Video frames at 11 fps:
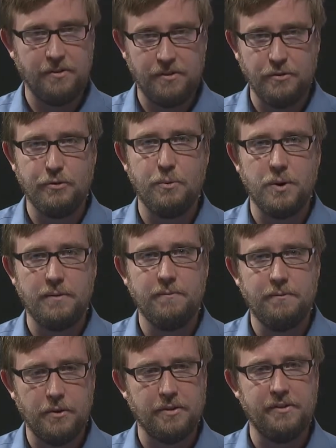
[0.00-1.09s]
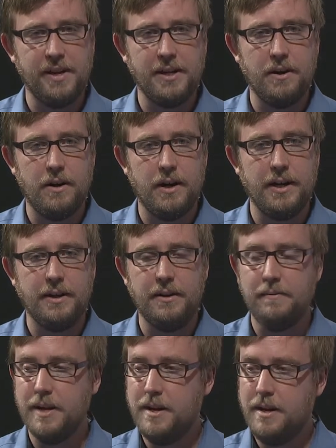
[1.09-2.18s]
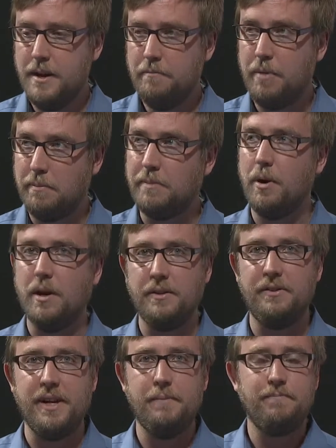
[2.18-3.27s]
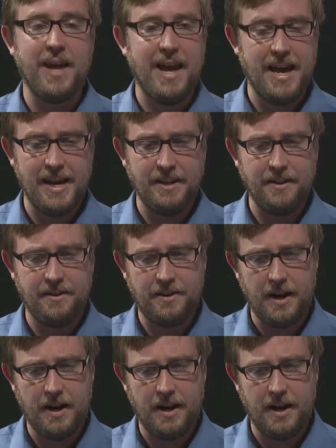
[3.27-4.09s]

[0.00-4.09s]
in social work, focusing on public policy. And